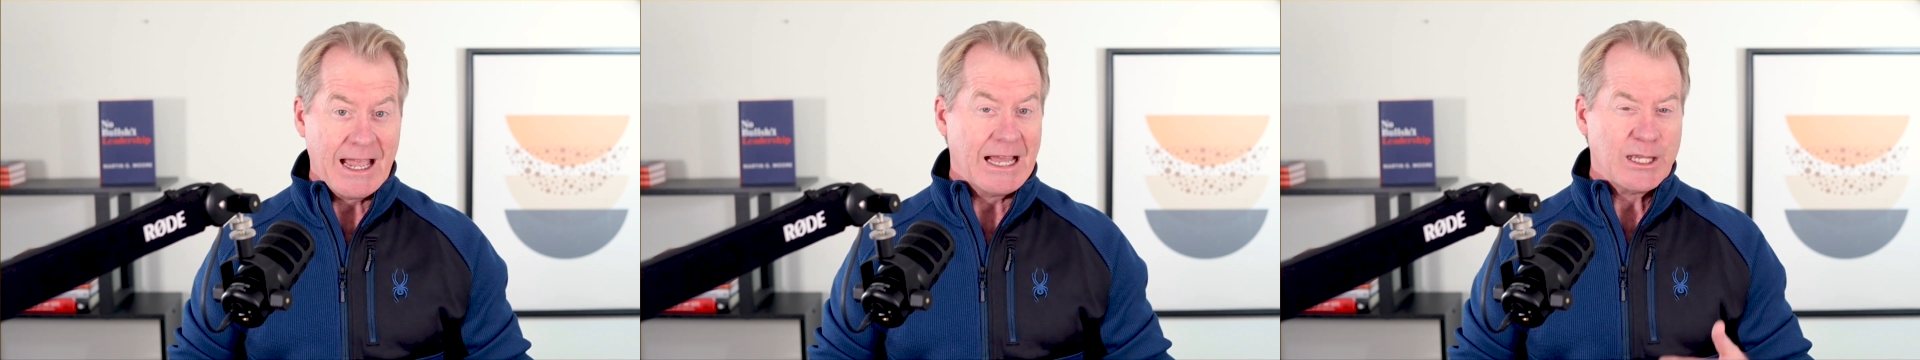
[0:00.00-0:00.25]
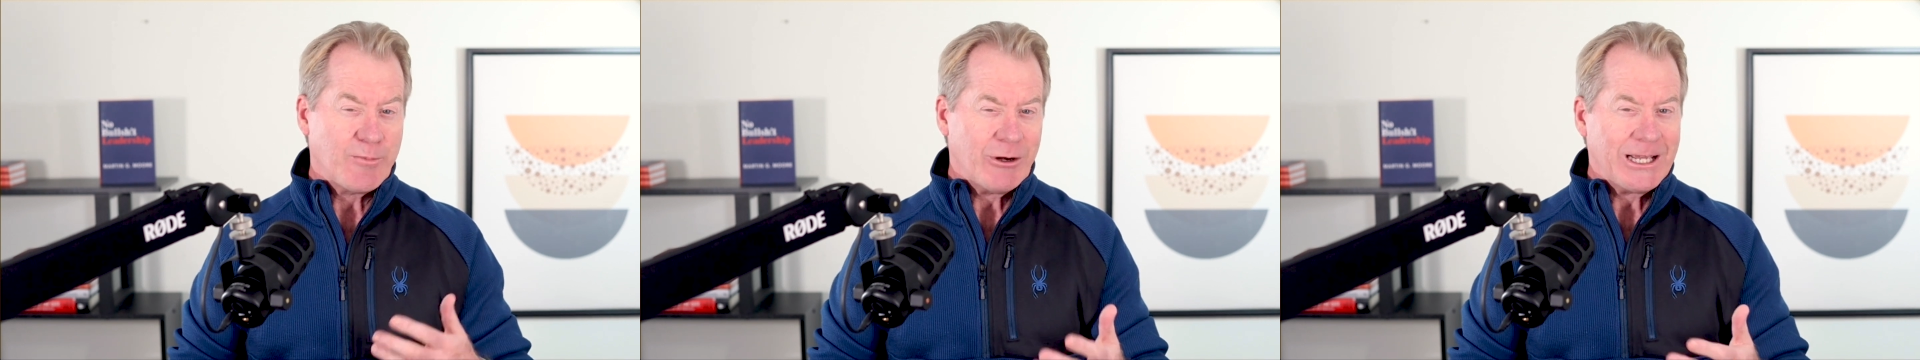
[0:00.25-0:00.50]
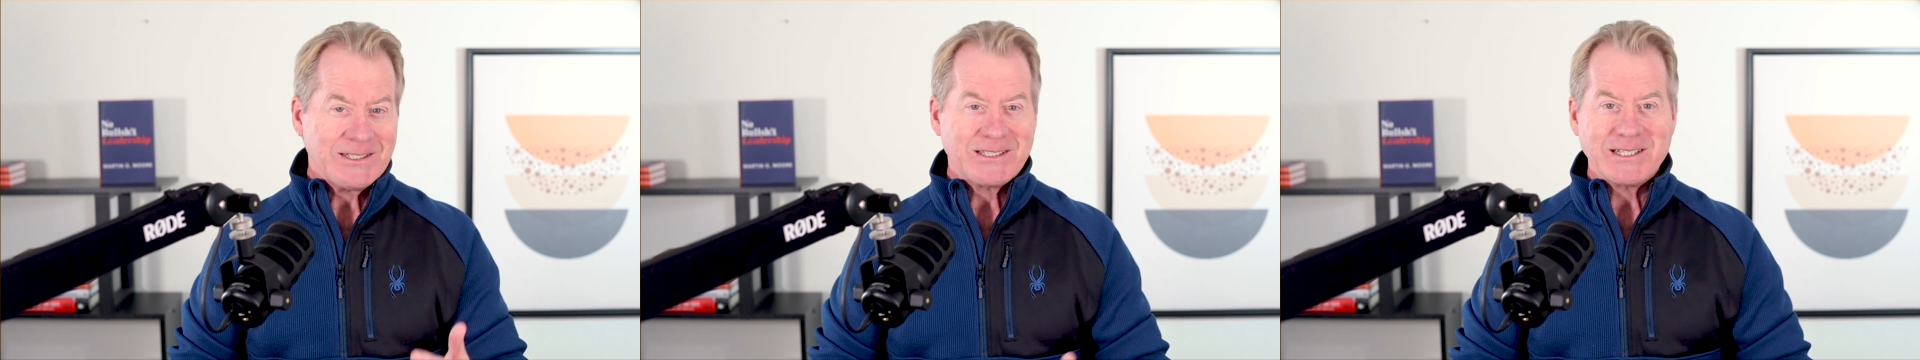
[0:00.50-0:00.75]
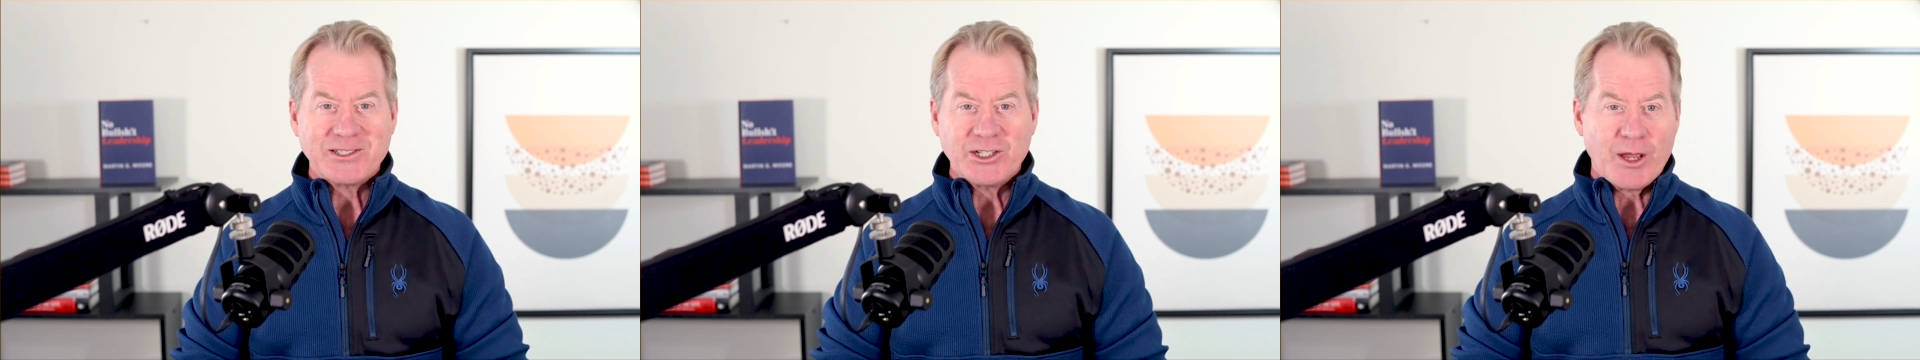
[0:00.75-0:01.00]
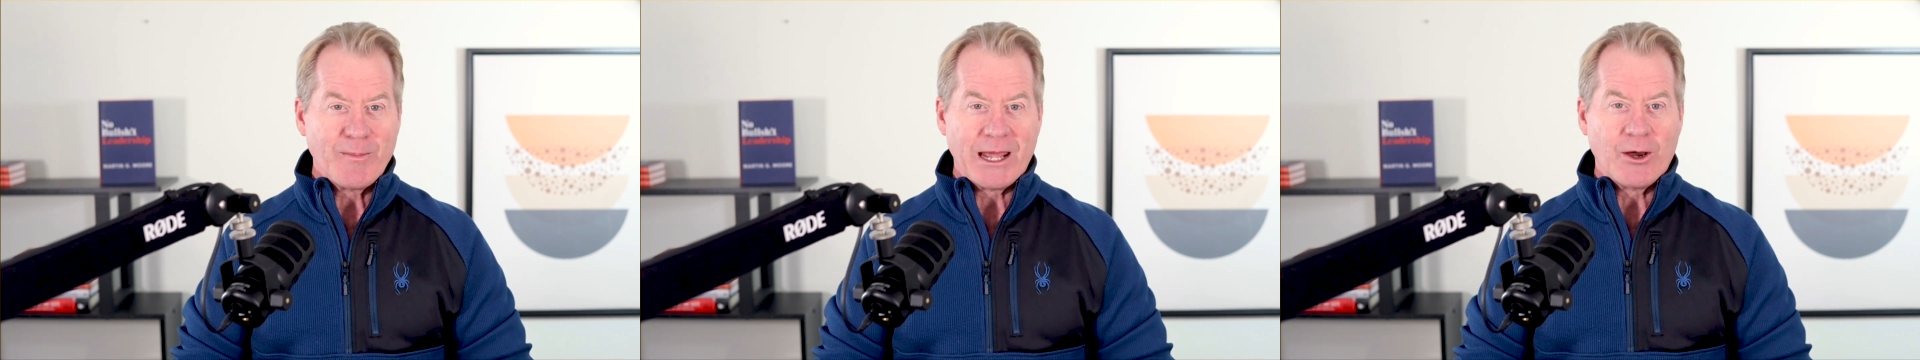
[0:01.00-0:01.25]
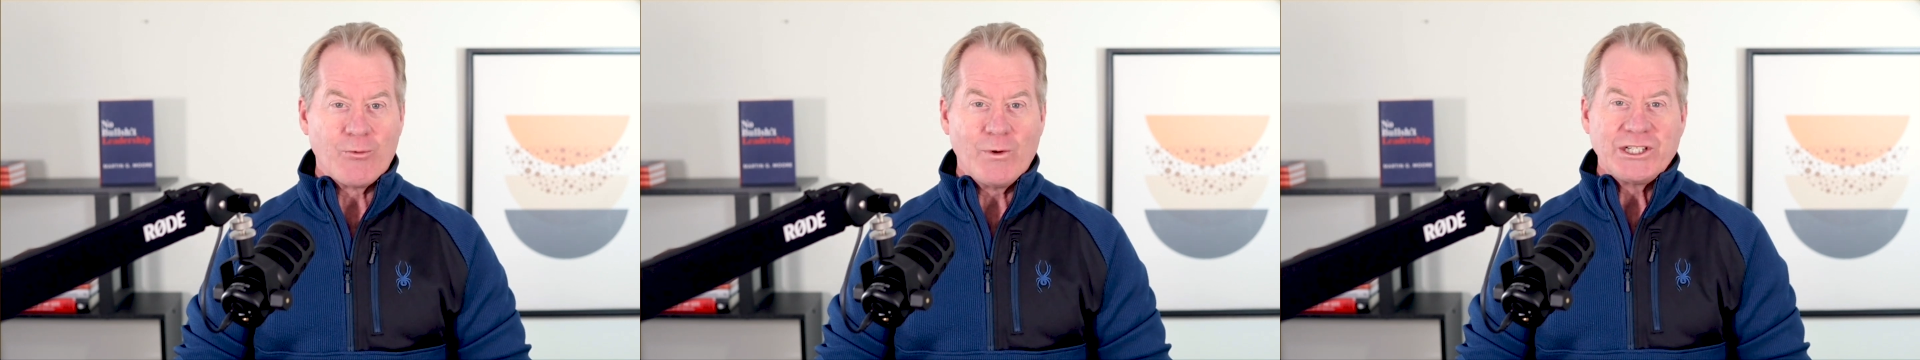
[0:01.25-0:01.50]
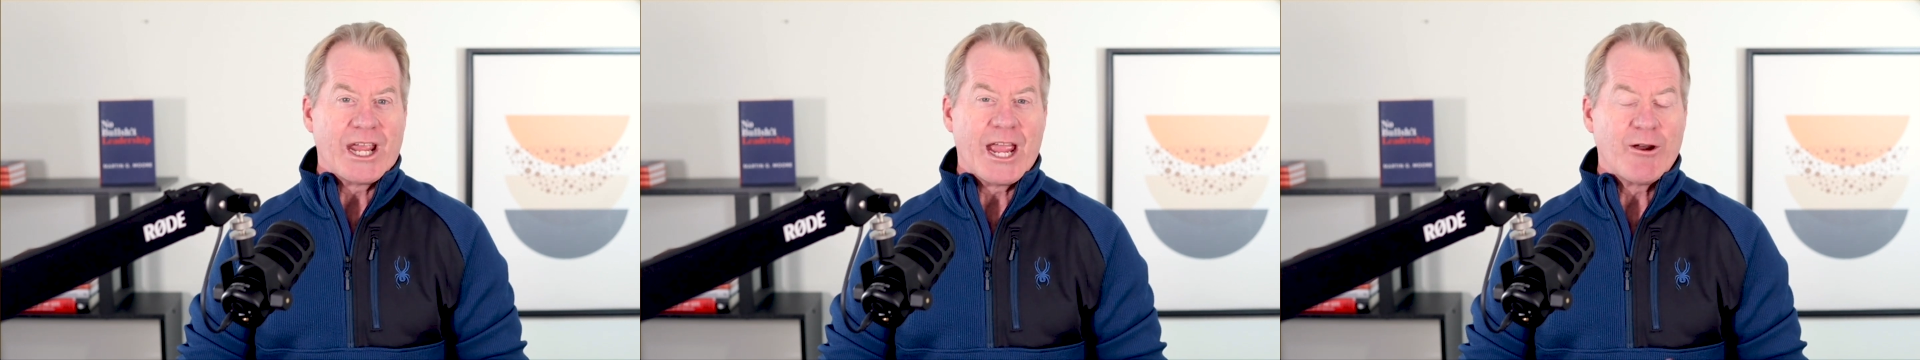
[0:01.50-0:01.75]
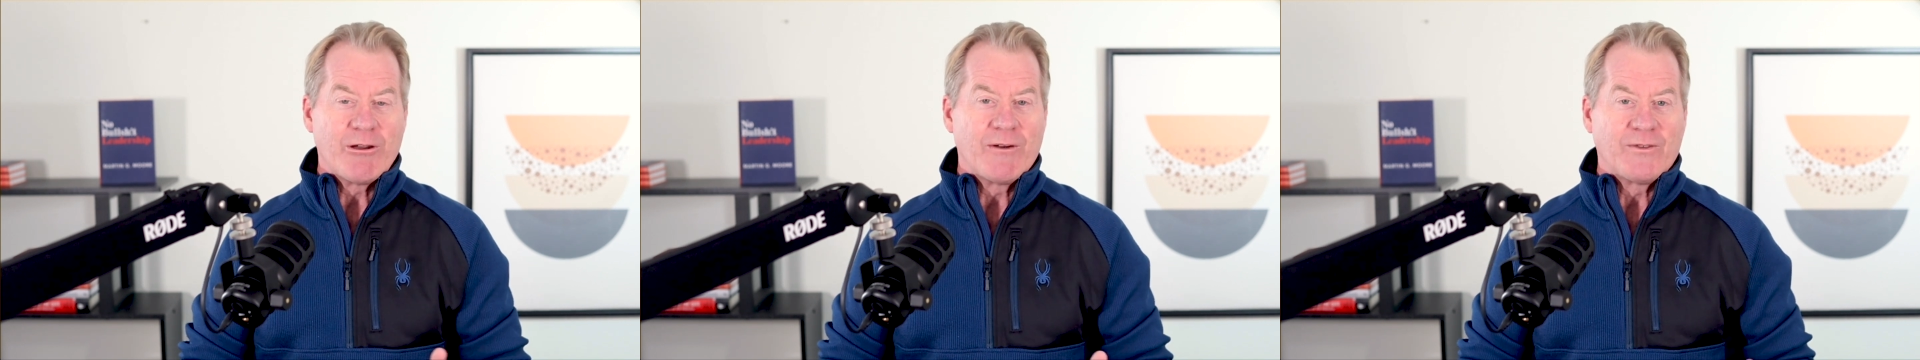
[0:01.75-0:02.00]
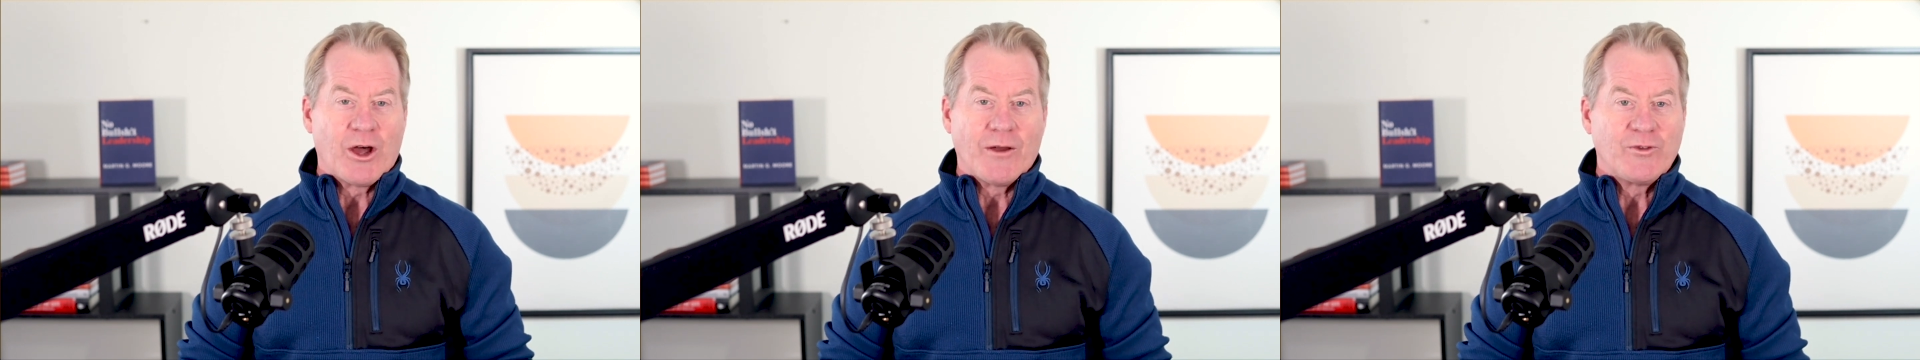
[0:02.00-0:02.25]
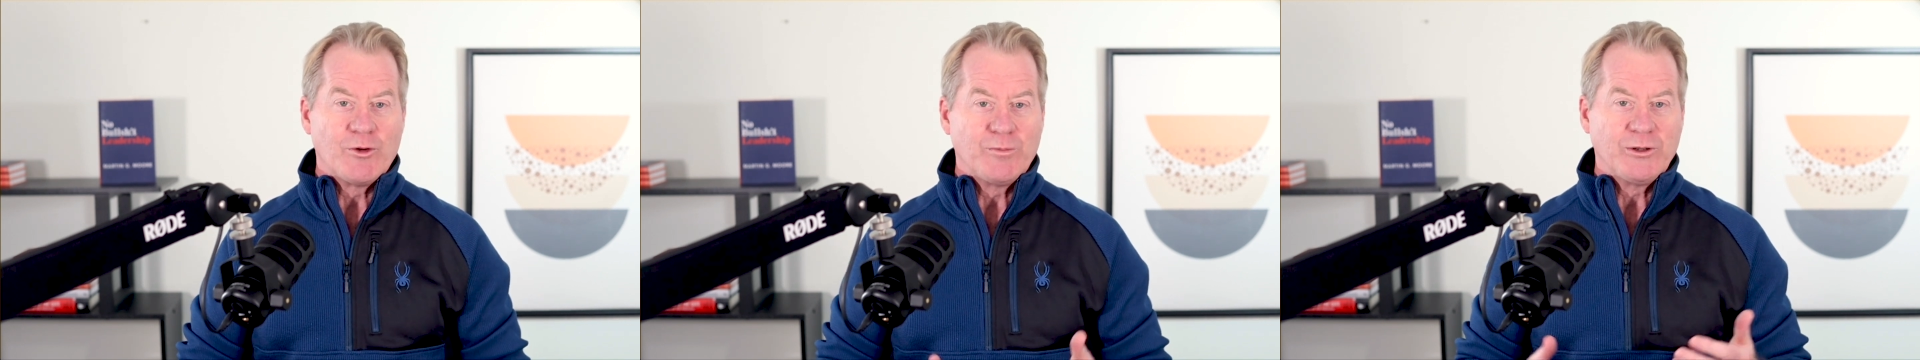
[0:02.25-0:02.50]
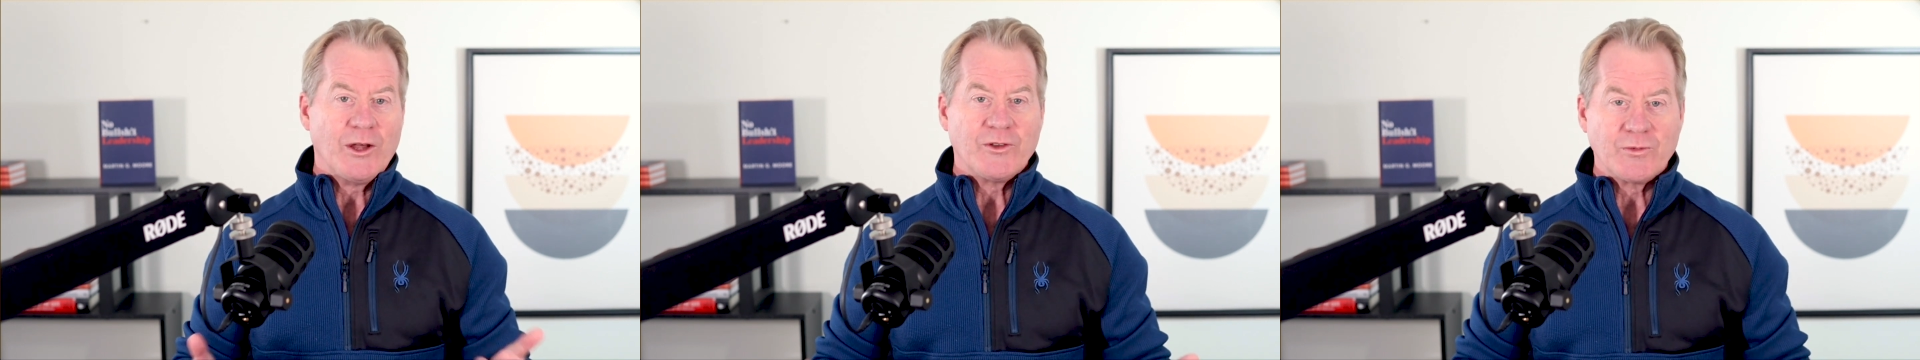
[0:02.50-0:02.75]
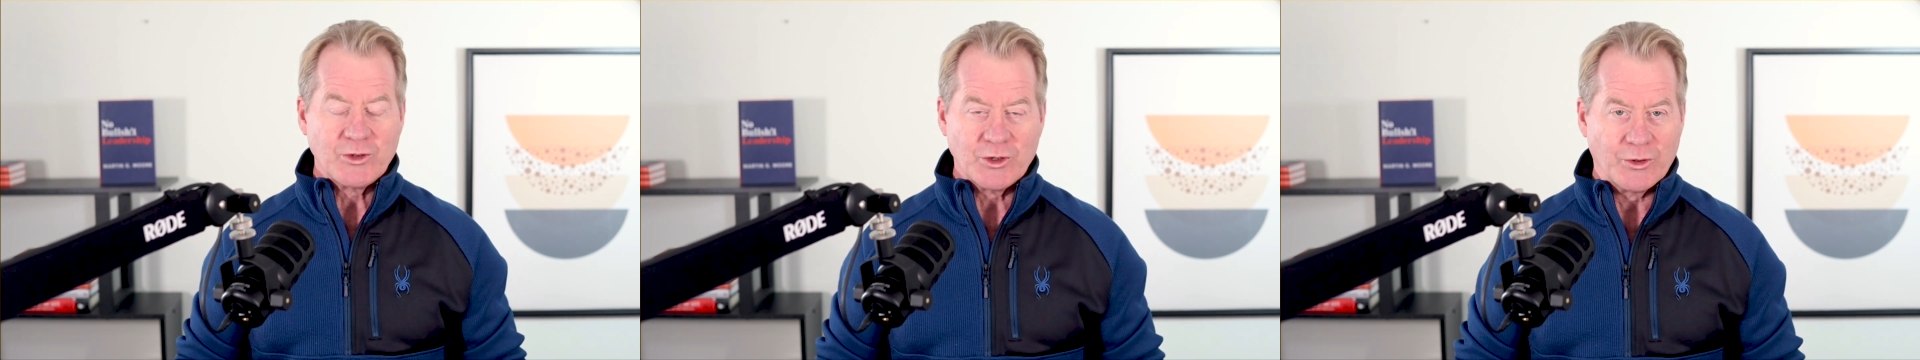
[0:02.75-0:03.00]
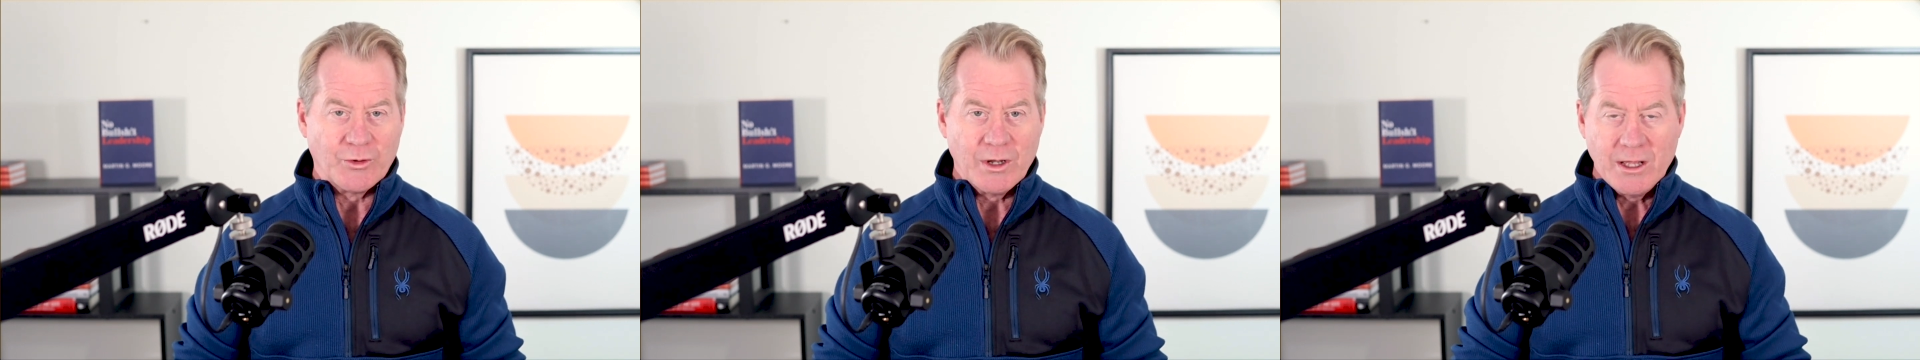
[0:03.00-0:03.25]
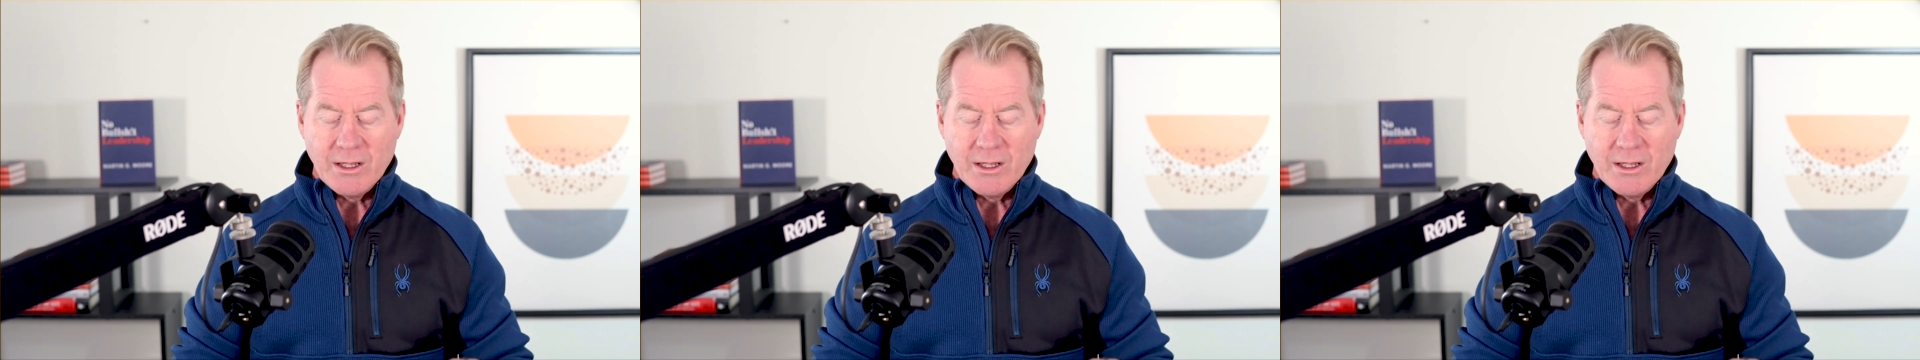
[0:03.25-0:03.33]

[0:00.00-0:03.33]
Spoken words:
and they're pretty consistent no matter which area of life you apply them to: